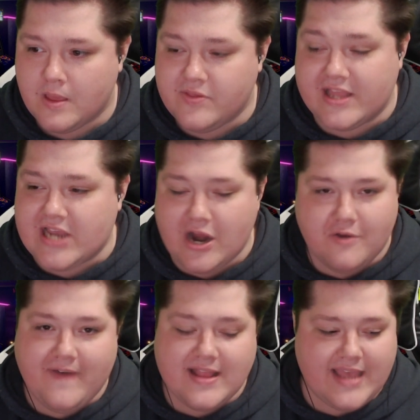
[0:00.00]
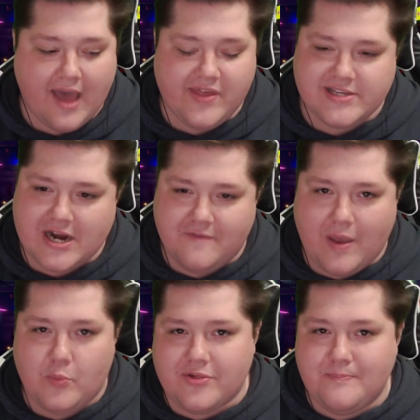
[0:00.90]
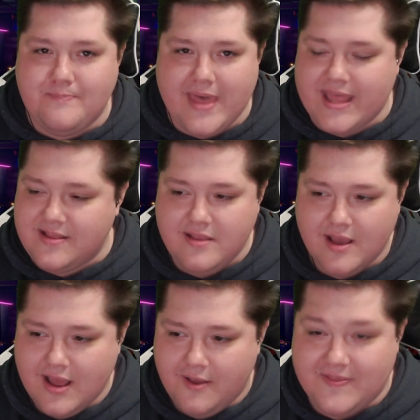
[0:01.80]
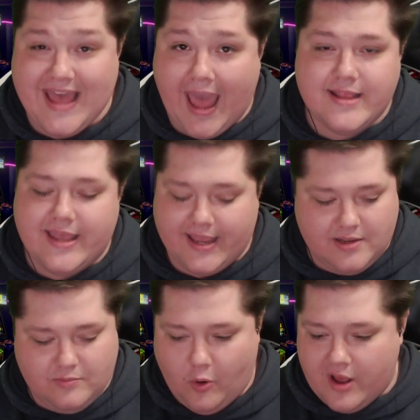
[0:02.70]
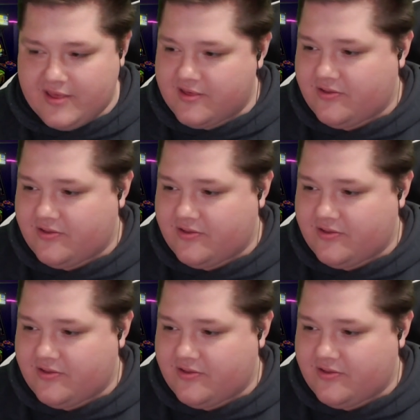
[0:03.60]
the entire event, yeah, the entire event was mid. The ending was